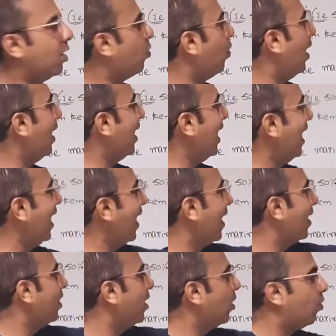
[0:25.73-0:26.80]
the coil A
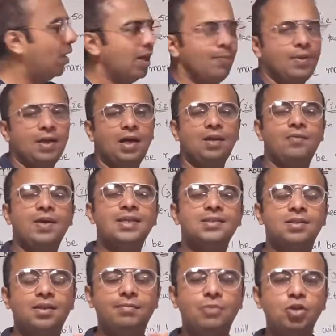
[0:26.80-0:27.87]
and the coil B. Always
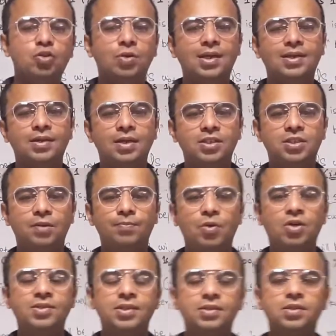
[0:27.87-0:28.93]
in the mutual induction
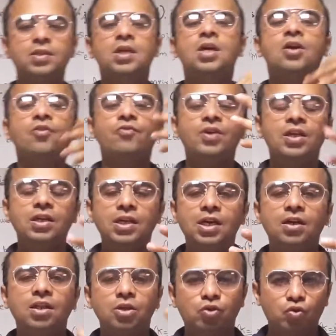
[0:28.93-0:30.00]
process we
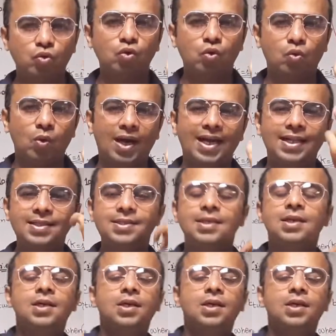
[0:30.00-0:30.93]
need the two coils,